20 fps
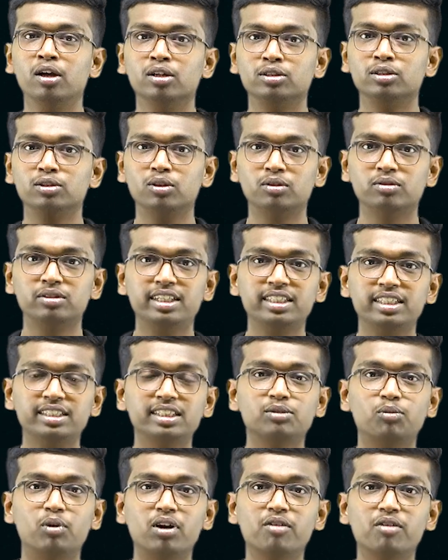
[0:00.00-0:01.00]
So this
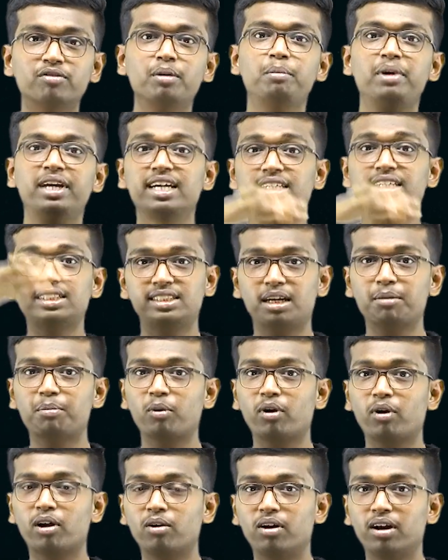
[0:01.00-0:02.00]
is one of the biggest steps
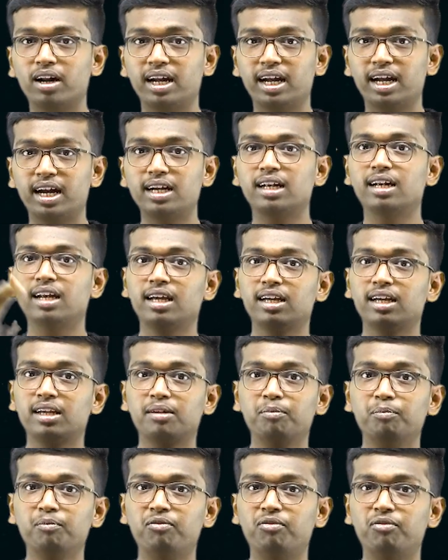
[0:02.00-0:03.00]
you are going to get. Like,
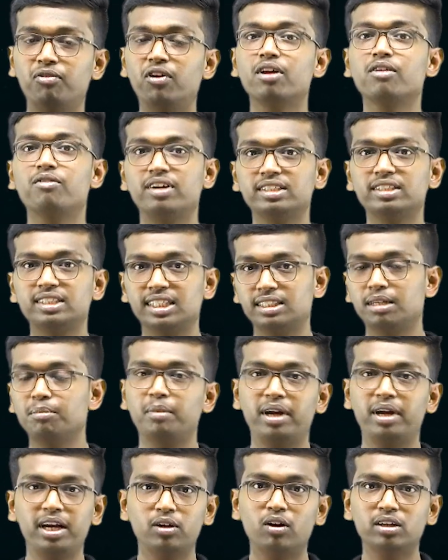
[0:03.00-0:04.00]
for your first
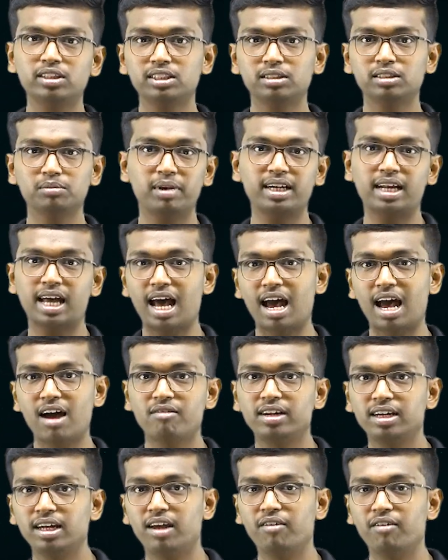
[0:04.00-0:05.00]
exam, many colleges might
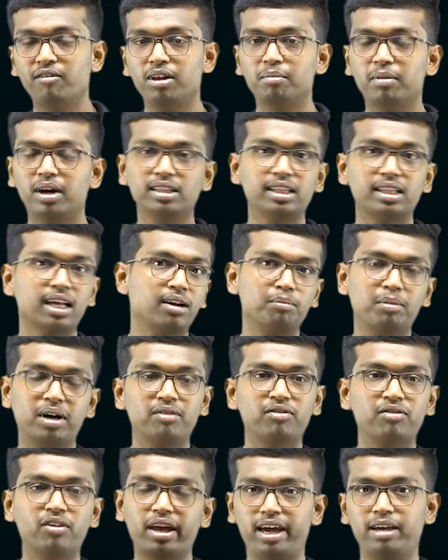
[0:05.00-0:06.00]
have in every month,
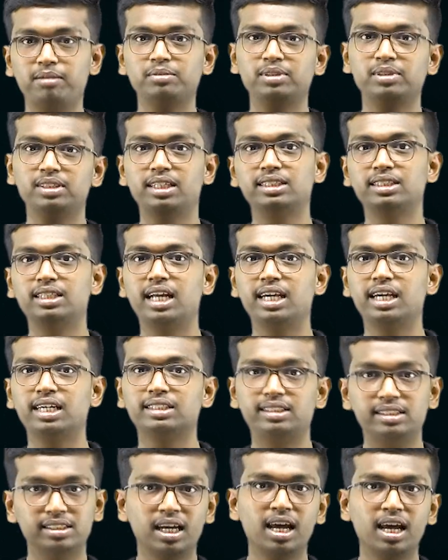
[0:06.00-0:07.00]
but for AIIMS, it's like
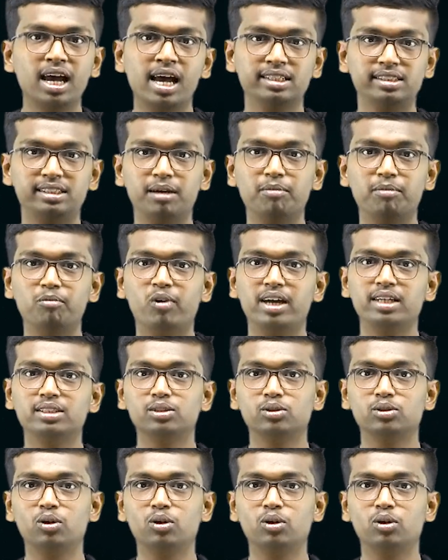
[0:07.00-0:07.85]
sem wise.